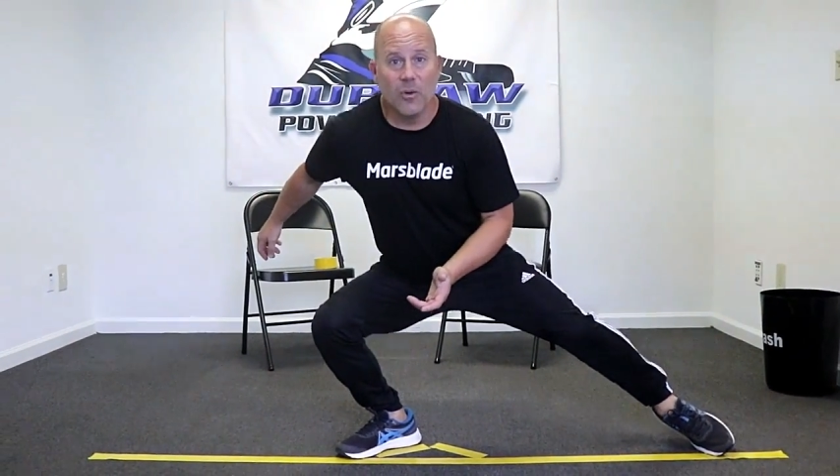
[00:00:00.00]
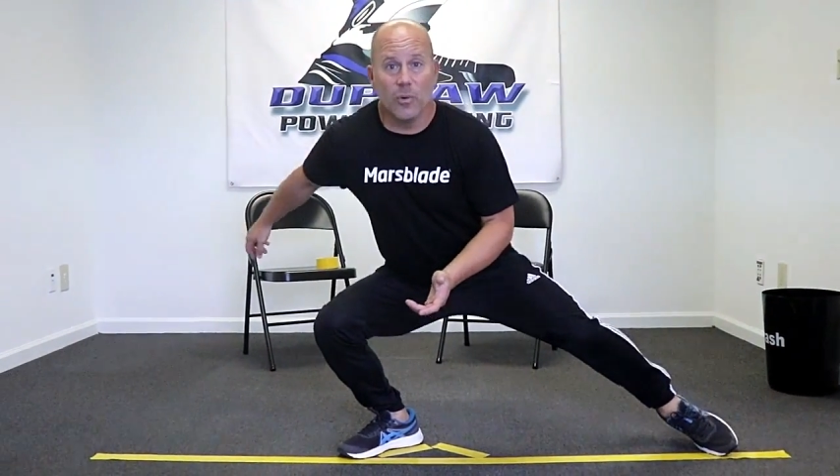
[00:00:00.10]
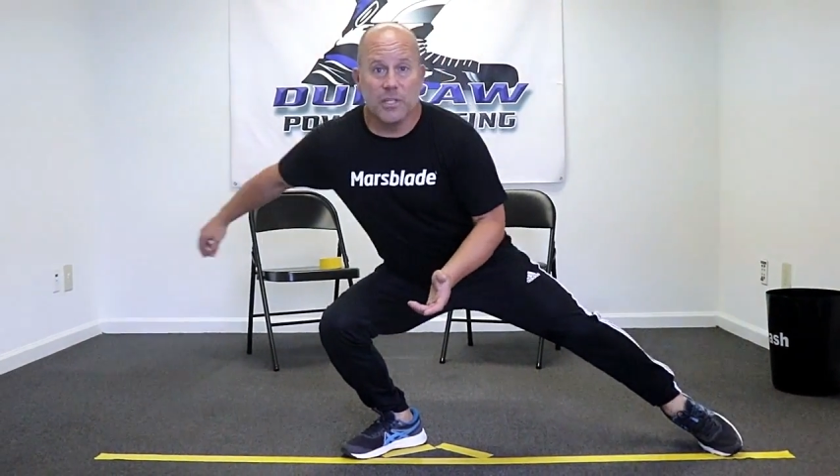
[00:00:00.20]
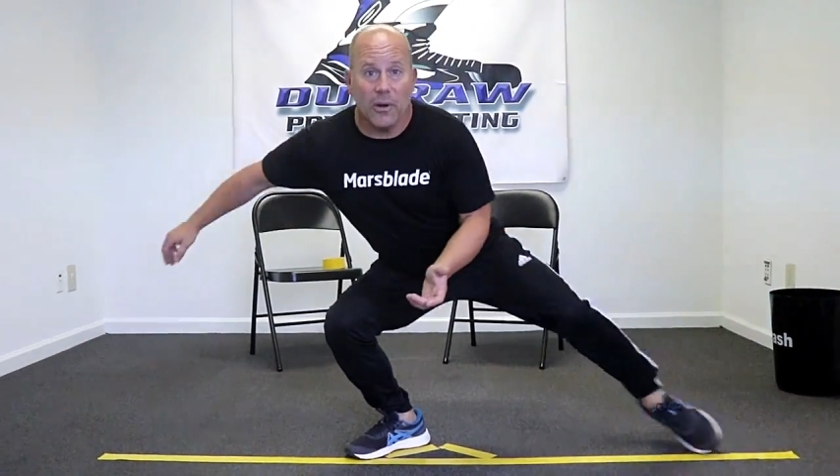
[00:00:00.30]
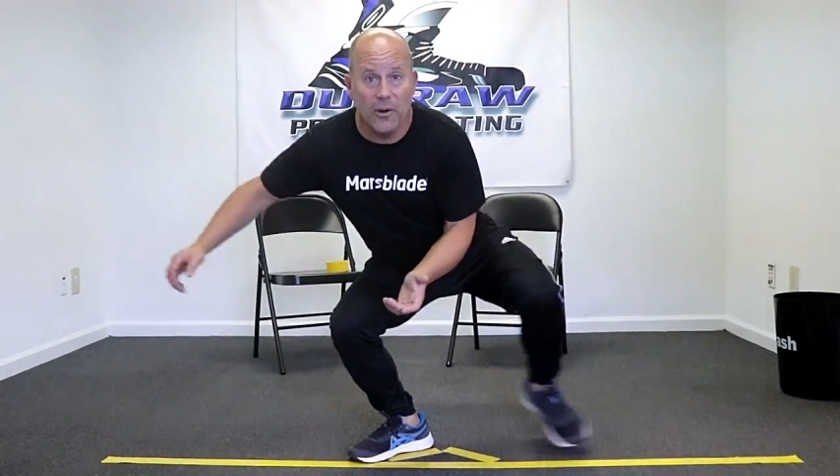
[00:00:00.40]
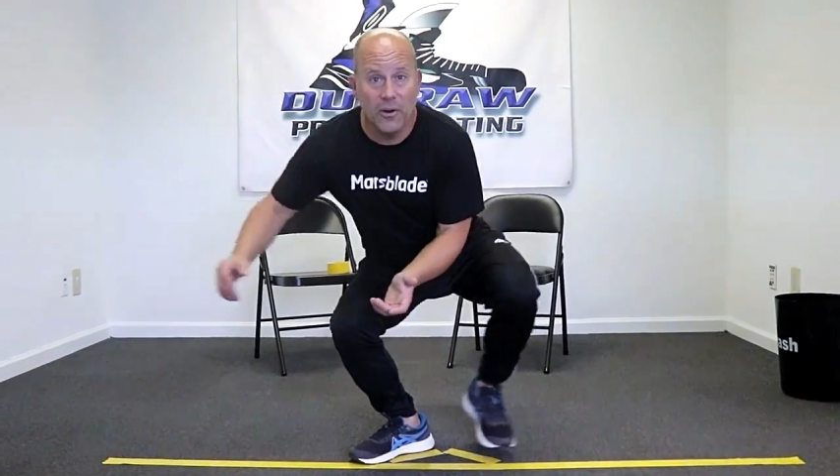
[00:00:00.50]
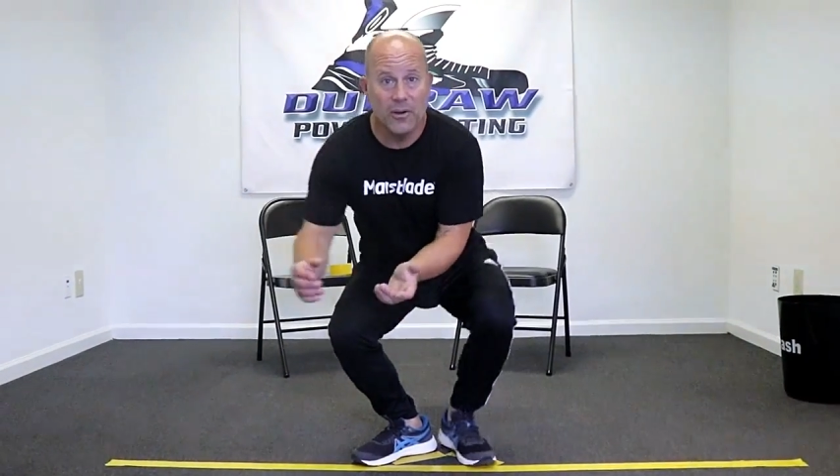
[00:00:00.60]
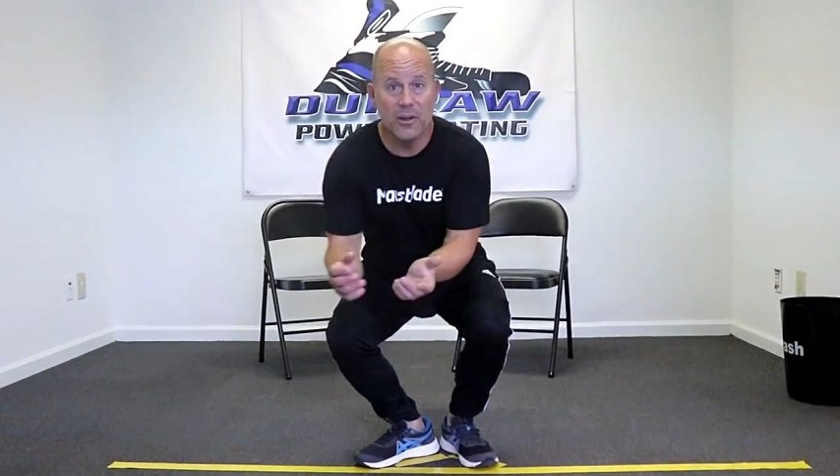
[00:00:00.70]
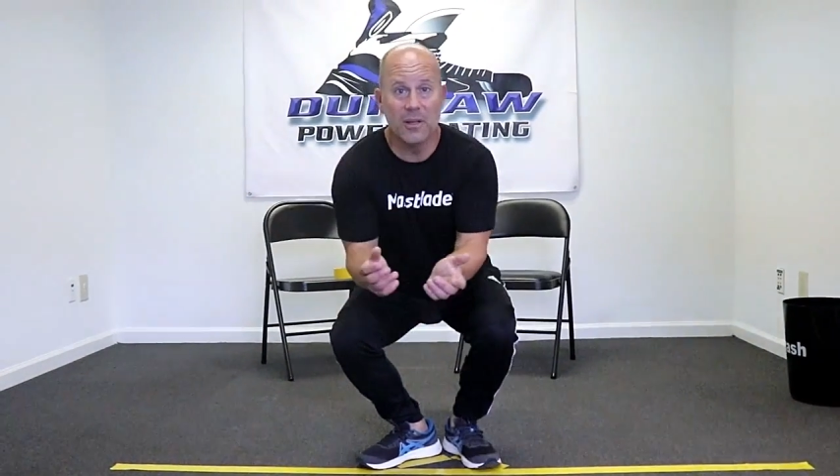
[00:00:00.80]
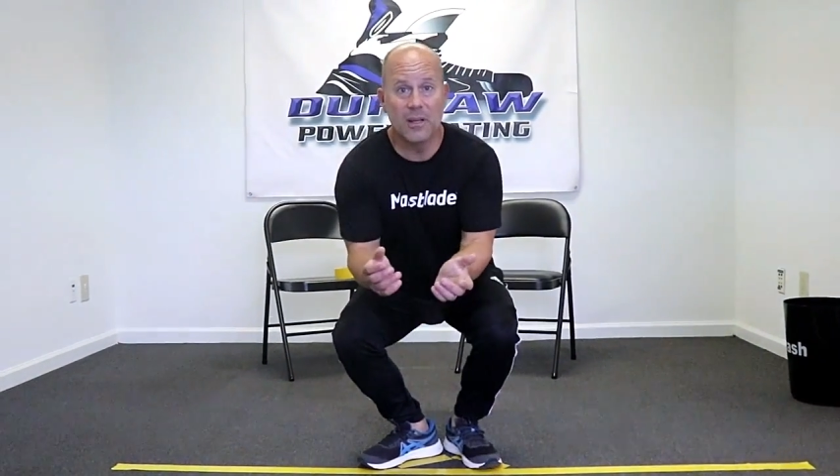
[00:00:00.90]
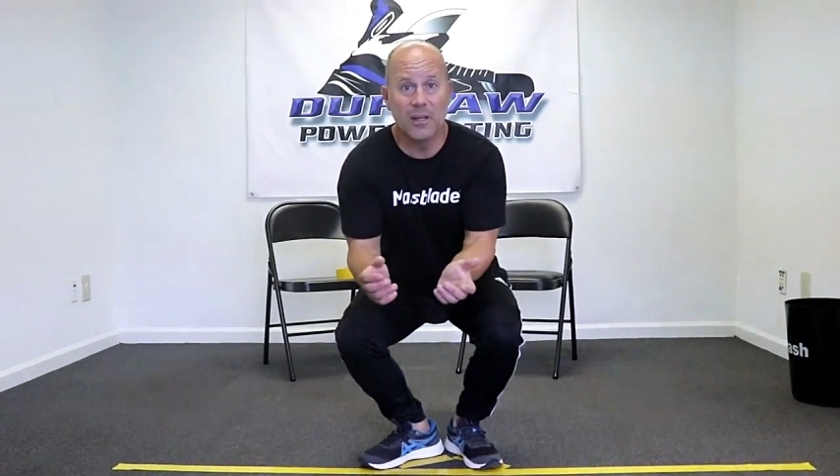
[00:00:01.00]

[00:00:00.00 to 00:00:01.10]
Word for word: return.